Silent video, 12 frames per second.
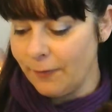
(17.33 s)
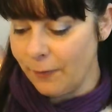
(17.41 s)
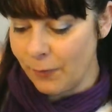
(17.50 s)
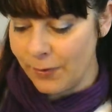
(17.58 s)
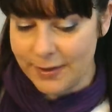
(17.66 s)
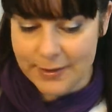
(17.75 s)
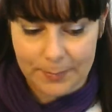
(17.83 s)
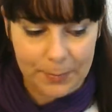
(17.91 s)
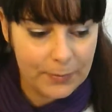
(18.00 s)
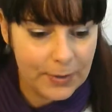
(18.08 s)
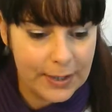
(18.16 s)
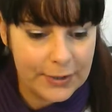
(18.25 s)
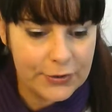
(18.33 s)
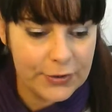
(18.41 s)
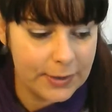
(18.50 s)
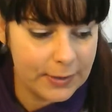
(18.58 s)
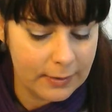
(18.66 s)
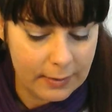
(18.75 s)
For
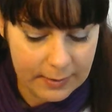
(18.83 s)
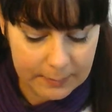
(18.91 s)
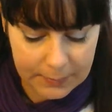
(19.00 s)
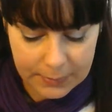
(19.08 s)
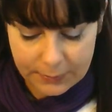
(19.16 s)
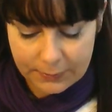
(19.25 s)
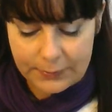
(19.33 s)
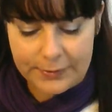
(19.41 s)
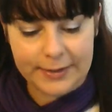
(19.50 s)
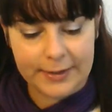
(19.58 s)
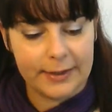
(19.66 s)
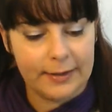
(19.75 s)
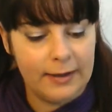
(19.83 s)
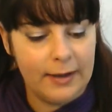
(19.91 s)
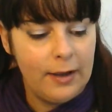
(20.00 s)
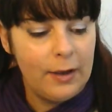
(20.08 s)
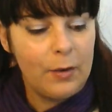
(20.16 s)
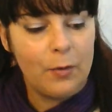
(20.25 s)
inspiration, I'm using
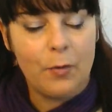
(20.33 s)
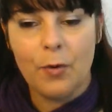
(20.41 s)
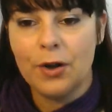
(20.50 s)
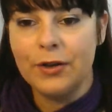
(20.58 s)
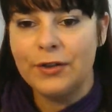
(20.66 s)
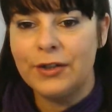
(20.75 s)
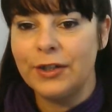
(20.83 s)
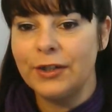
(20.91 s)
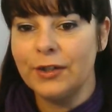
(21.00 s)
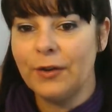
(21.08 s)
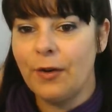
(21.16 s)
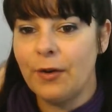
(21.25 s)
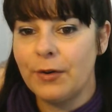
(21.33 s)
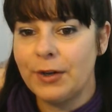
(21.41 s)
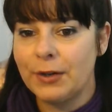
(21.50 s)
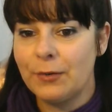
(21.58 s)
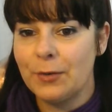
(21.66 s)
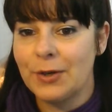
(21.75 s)
Kuan Yin
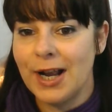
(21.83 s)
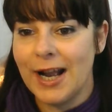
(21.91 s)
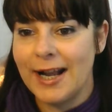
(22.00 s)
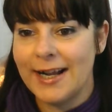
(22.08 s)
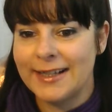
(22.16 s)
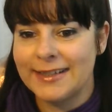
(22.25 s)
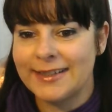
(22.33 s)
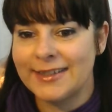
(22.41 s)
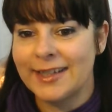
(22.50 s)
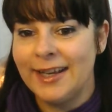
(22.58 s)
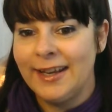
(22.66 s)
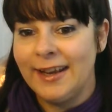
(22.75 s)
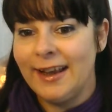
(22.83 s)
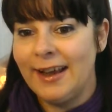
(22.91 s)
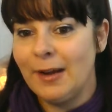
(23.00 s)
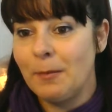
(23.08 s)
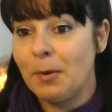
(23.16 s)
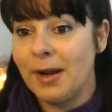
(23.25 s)
Oracle cards
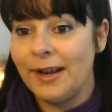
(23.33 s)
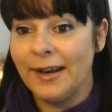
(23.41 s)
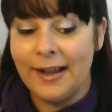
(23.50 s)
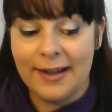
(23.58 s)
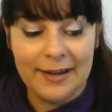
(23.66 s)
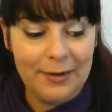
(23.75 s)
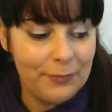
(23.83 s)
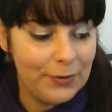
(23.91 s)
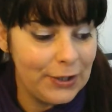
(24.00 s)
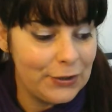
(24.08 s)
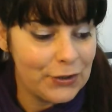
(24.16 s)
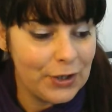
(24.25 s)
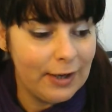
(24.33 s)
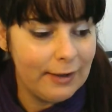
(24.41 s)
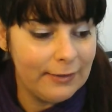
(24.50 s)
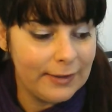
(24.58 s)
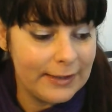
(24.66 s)
by Alana Fairchild.